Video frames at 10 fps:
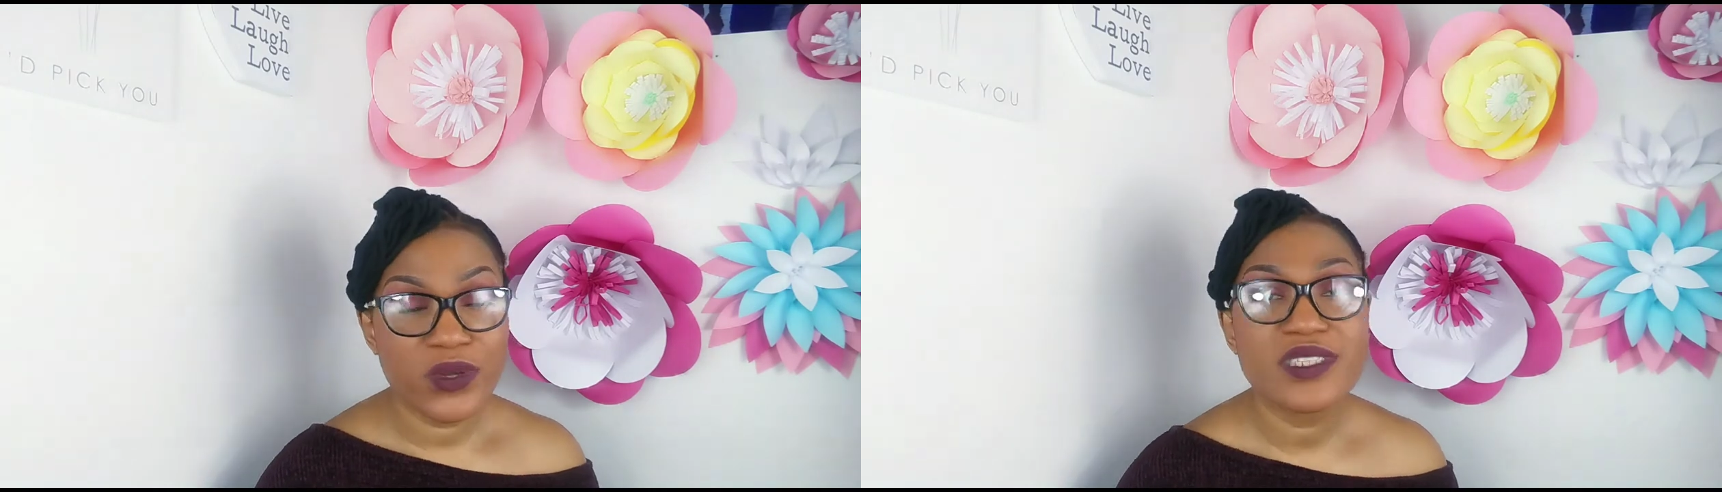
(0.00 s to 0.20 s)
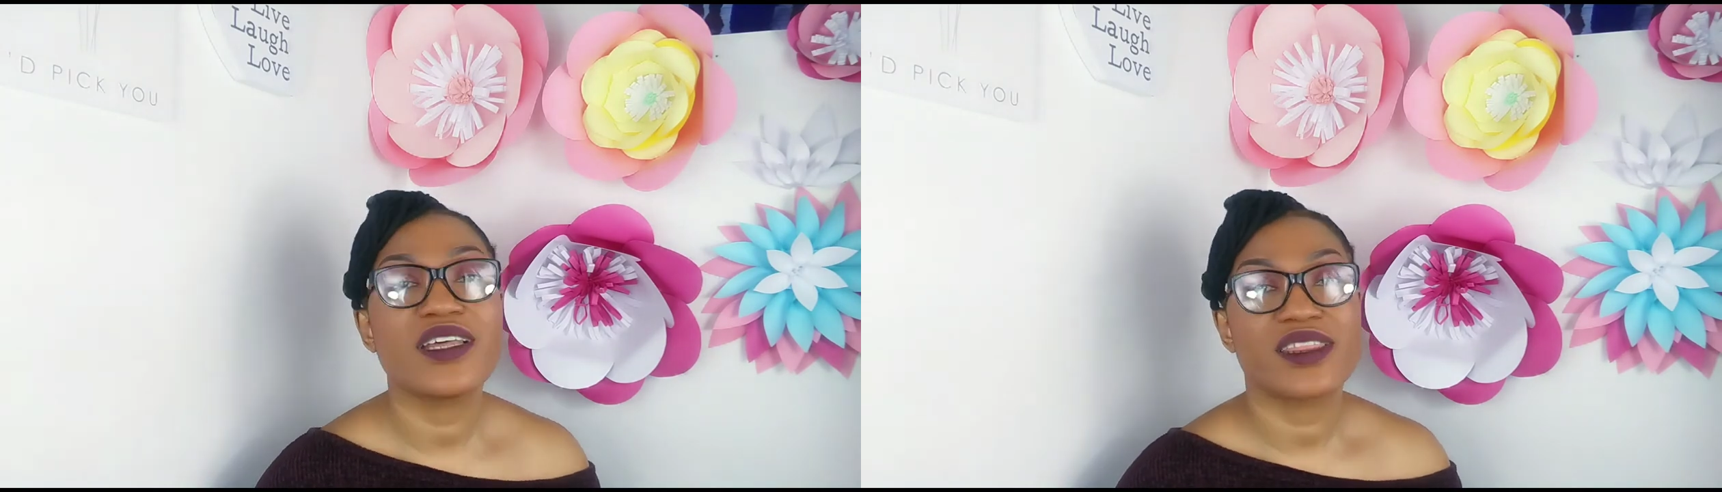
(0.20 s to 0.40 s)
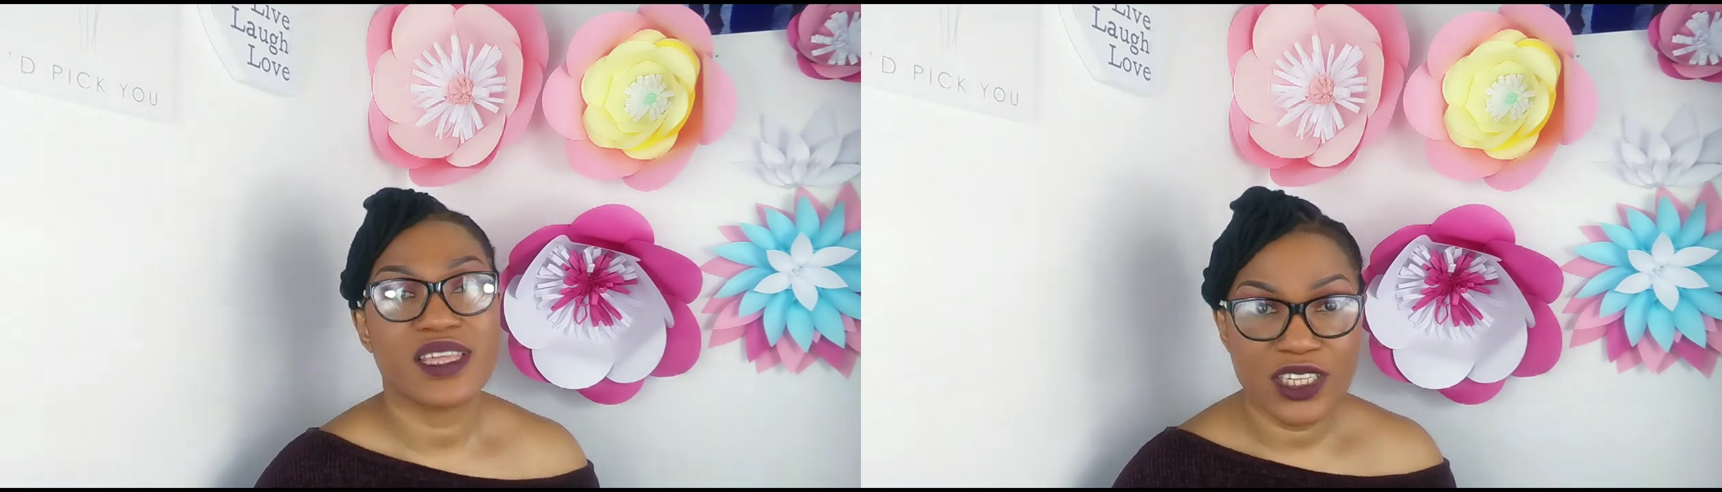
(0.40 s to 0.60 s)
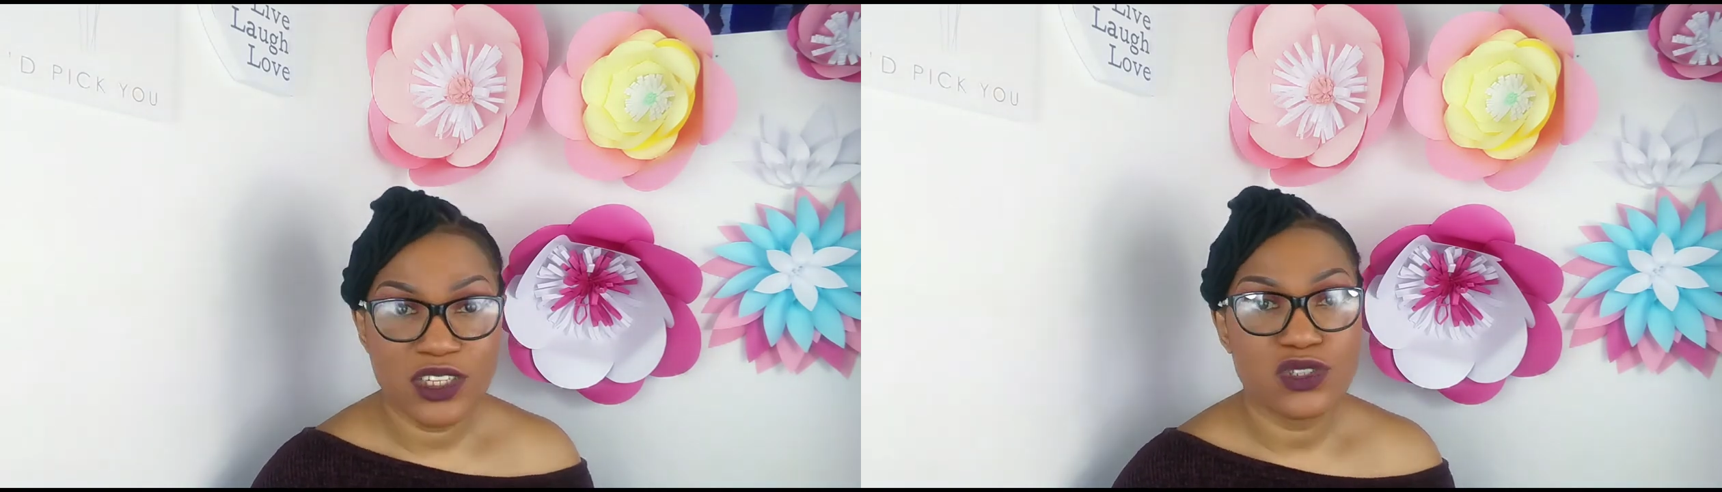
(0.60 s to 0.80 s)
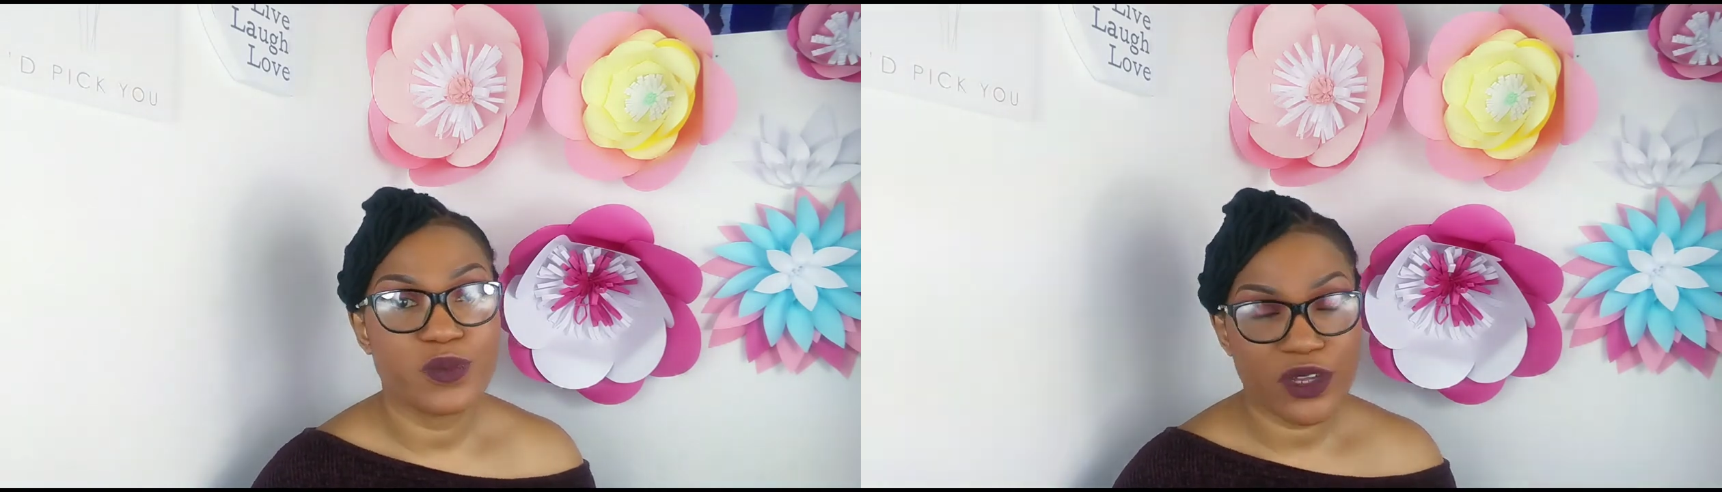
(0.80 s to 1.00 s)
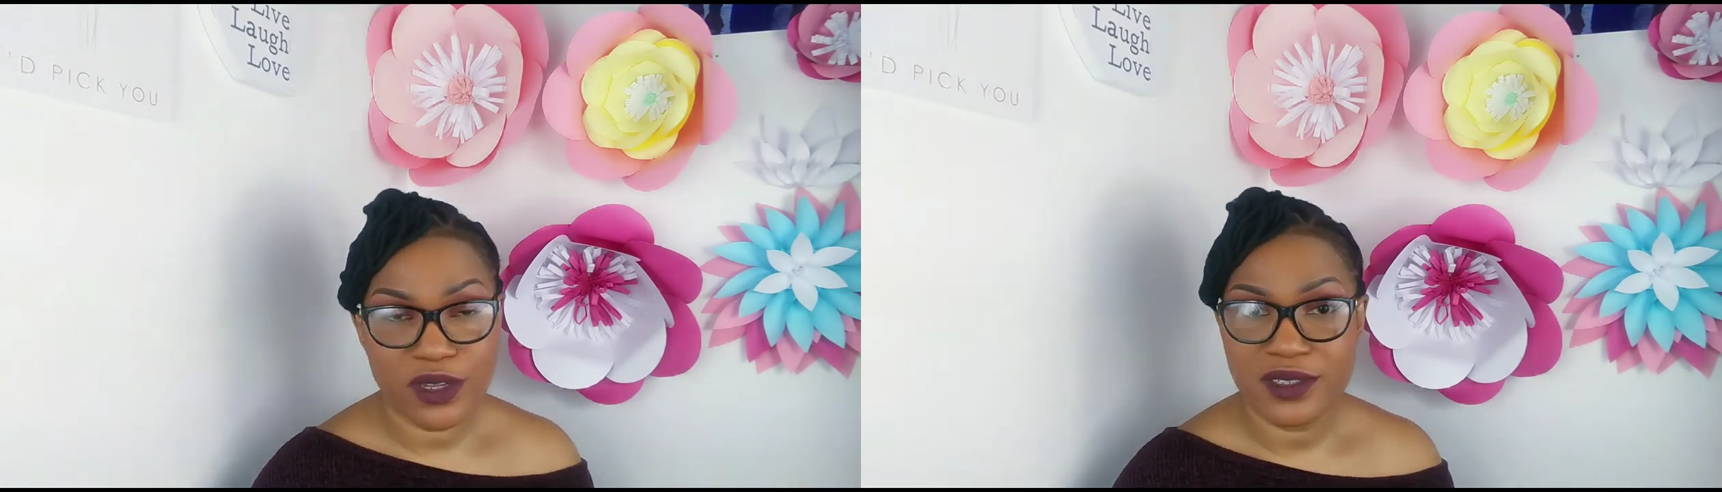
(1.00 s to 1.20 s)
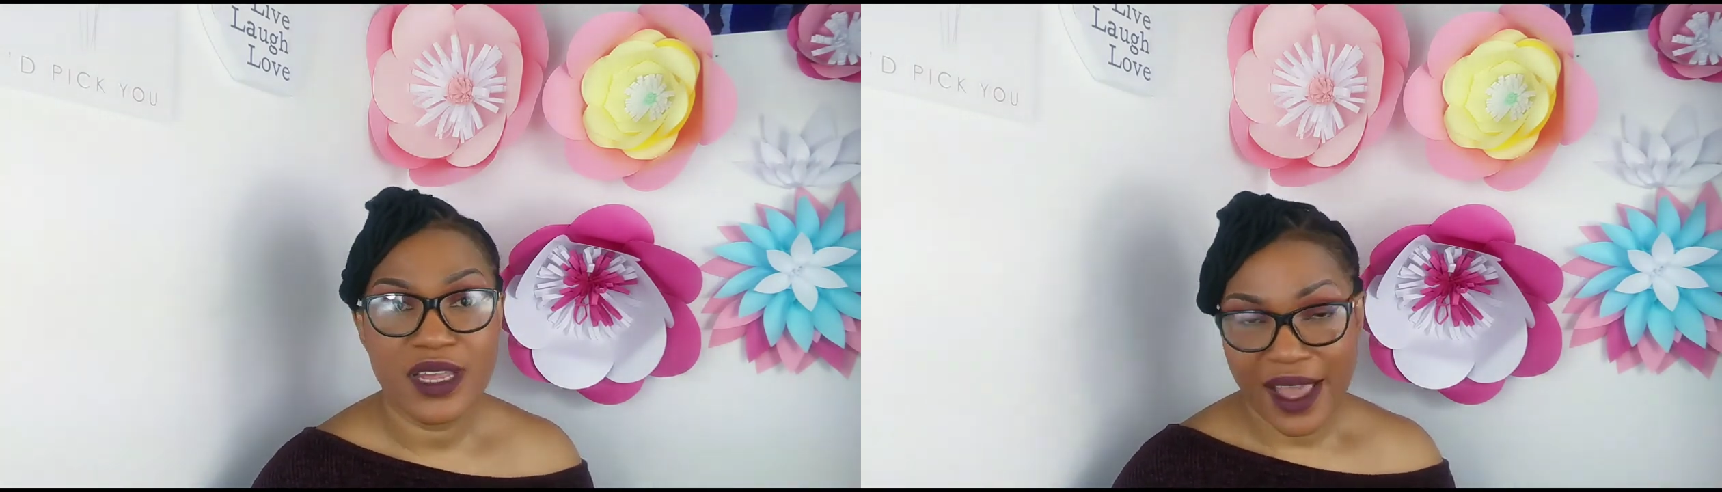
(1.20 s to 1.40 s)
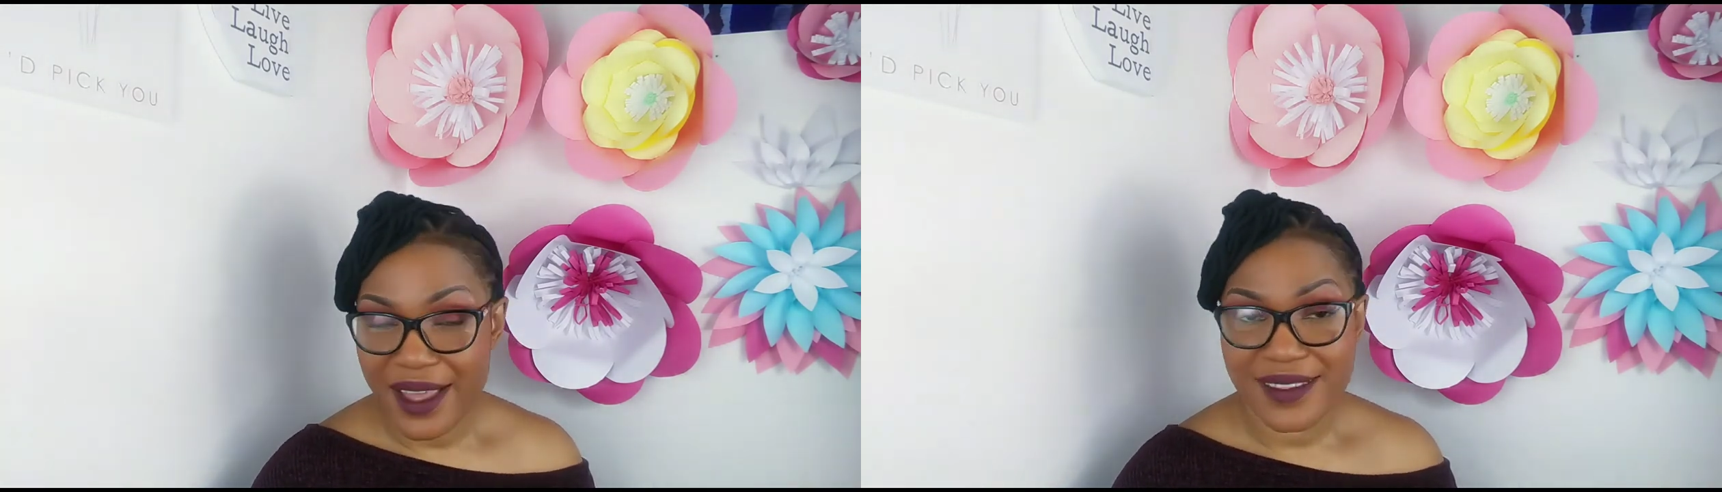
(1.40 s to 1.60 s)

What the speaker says: We say thank you to, because